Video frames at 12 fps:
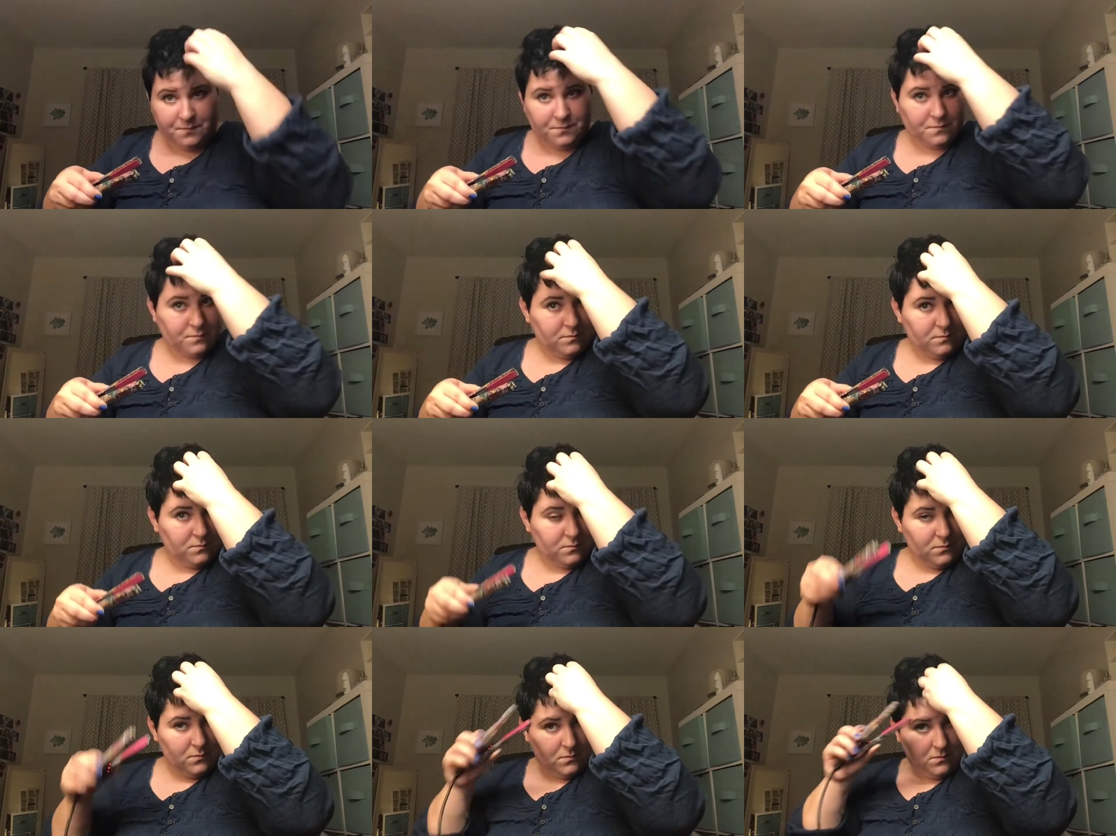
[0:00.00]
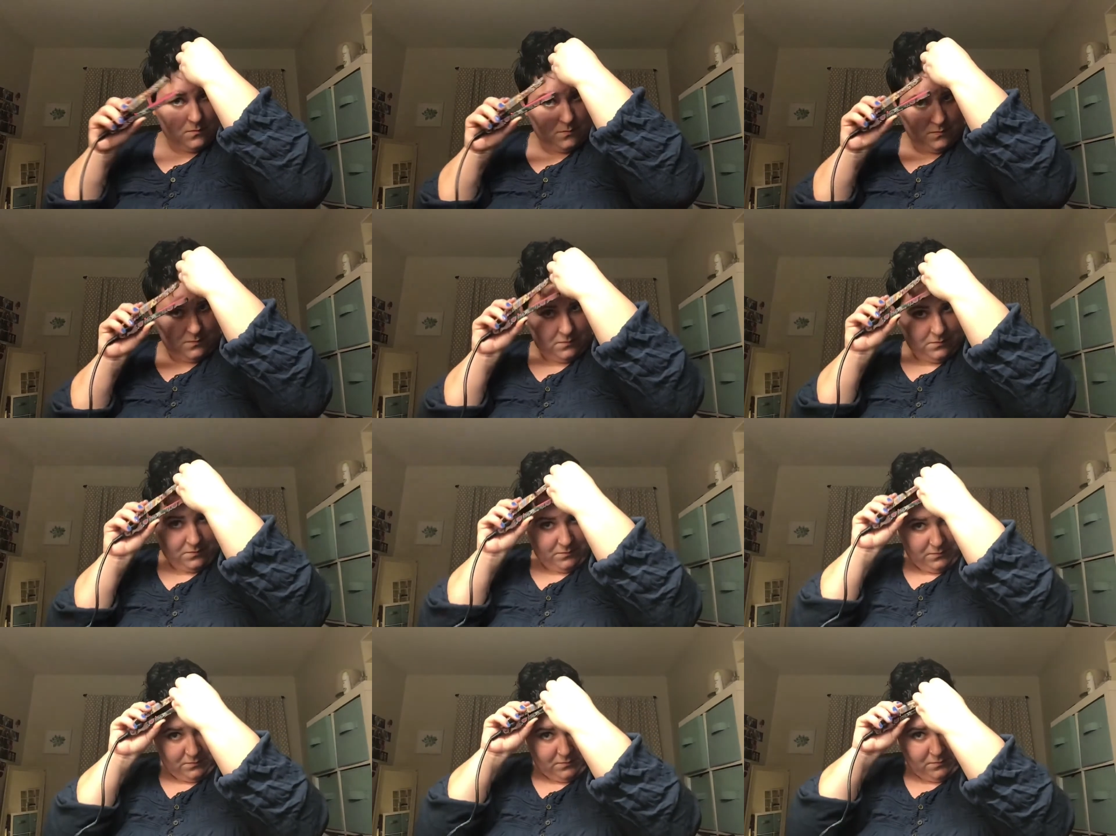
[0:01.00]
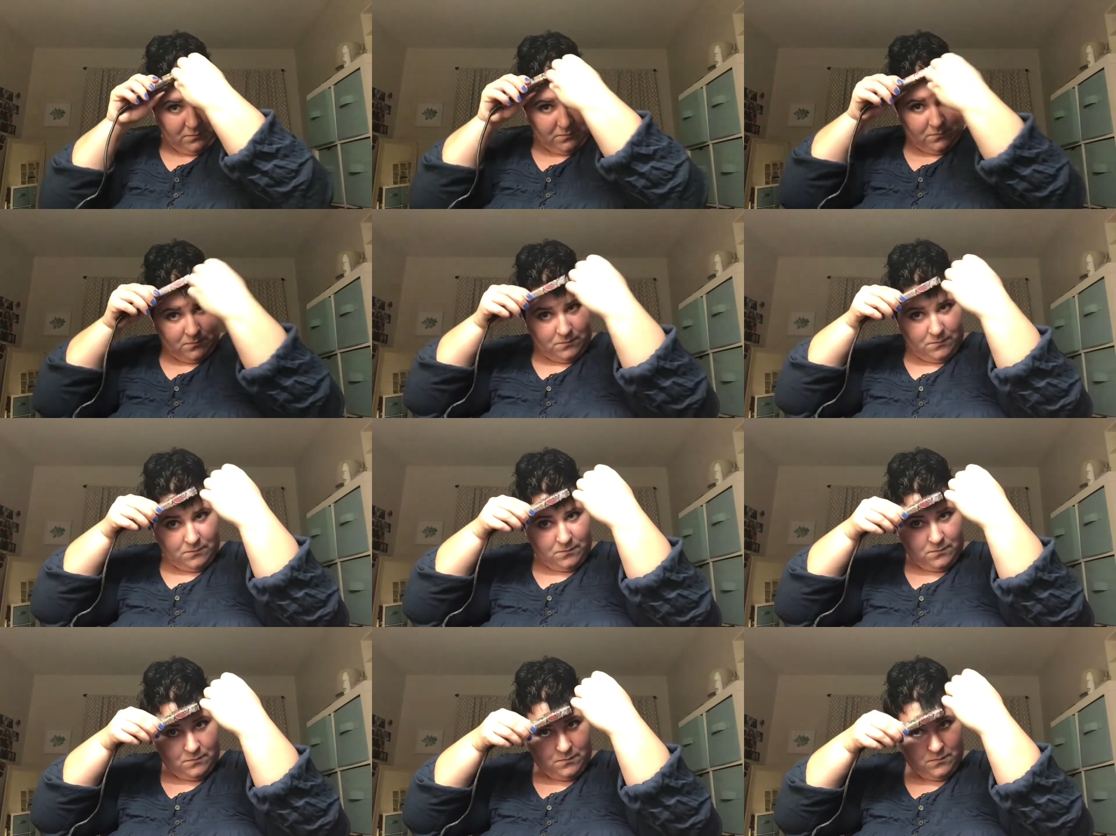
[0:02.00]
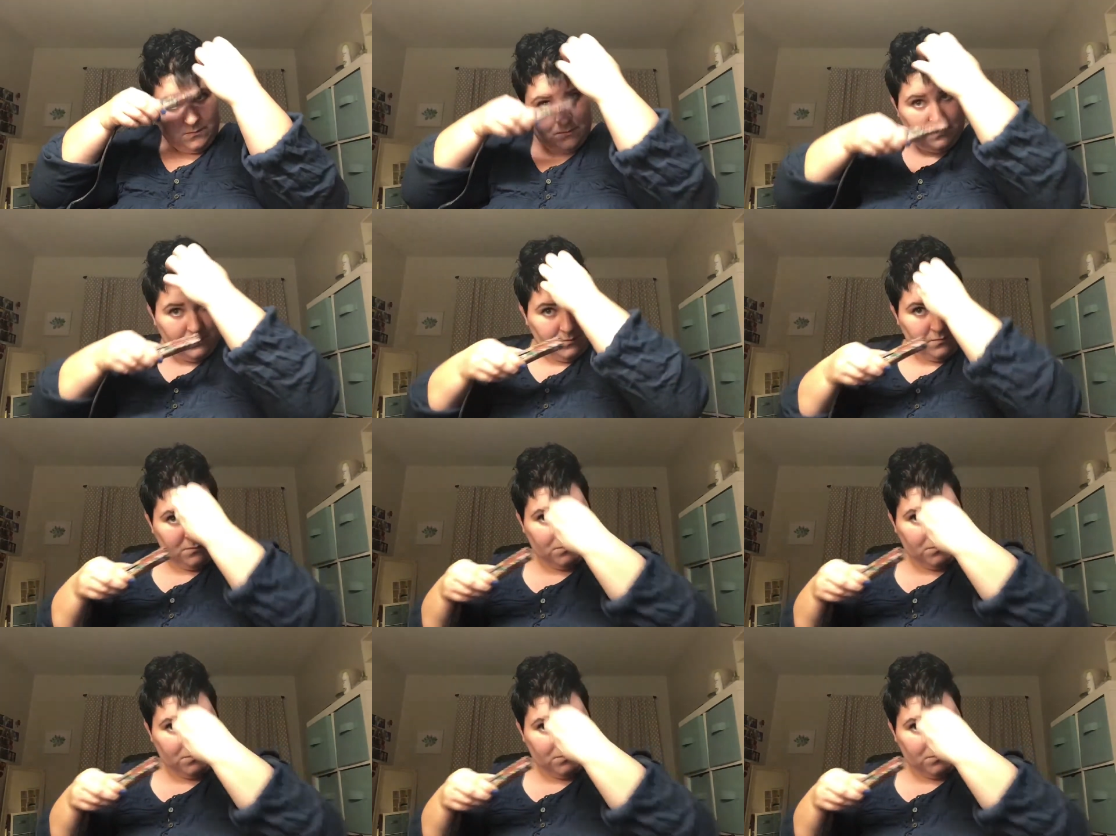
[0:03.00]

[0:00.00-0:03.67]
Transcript: (no one is talking)